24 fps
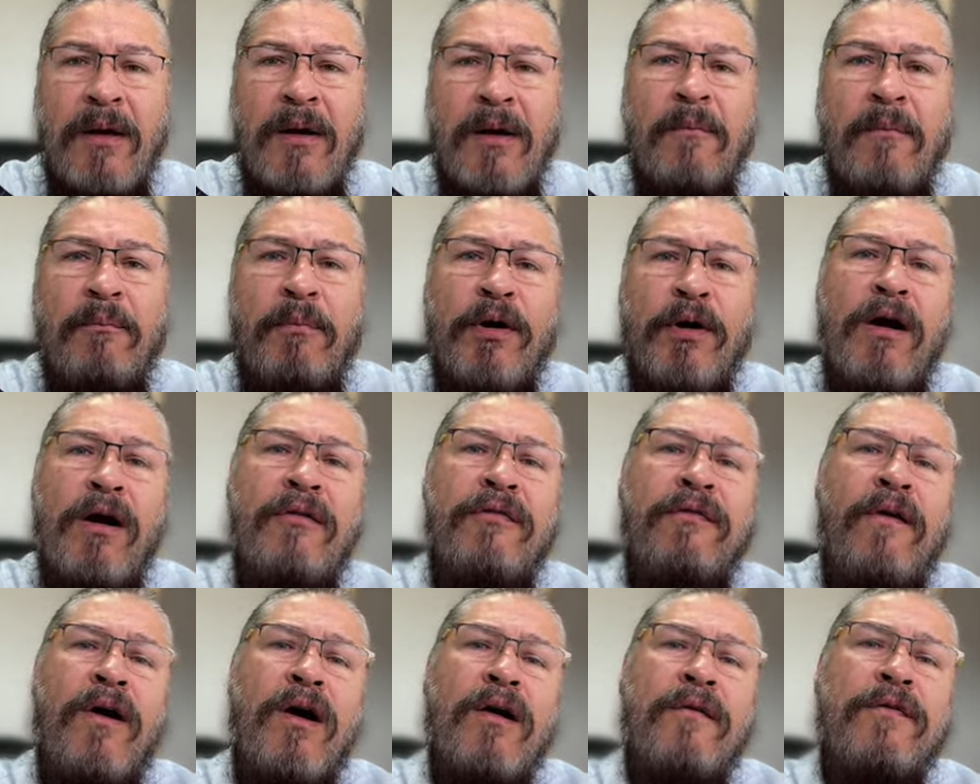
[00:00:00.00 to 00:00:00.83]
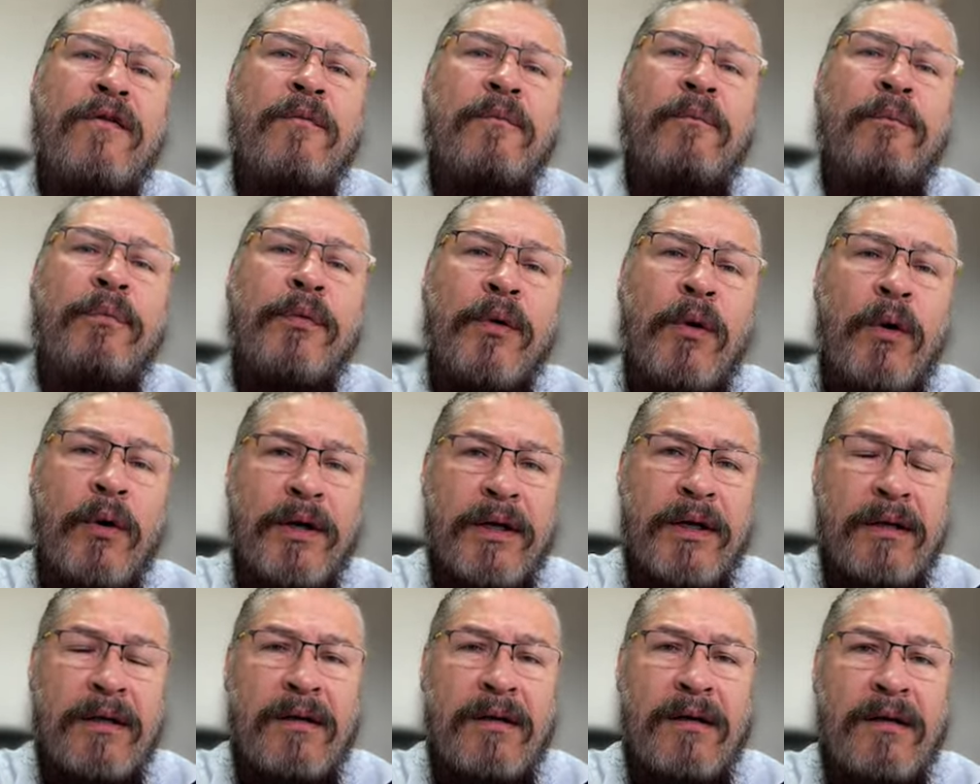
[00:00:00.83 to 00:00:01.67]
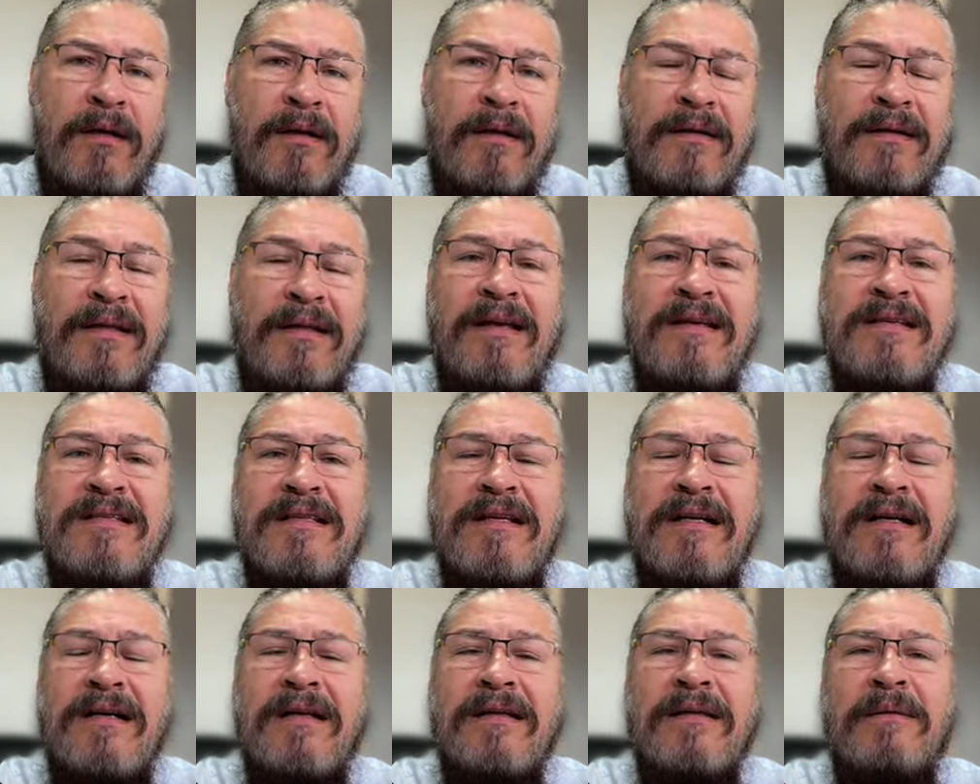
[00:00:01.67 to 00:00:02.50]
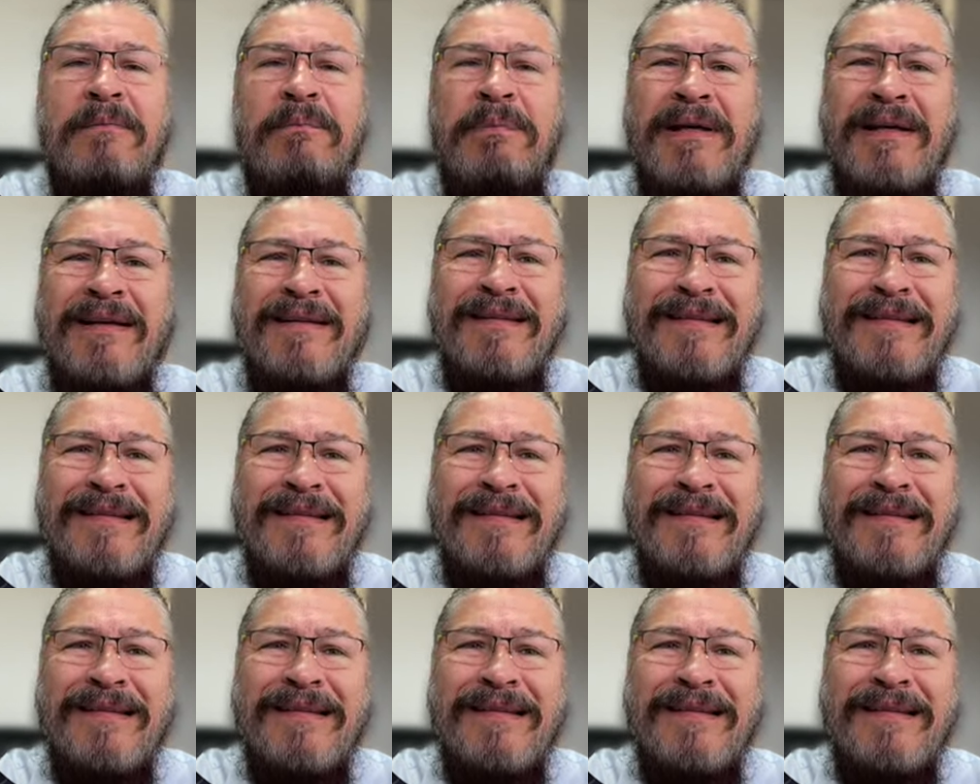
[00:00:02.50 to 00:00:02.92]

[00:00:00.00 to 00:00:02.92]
but are far from broken. Tesla, the biggest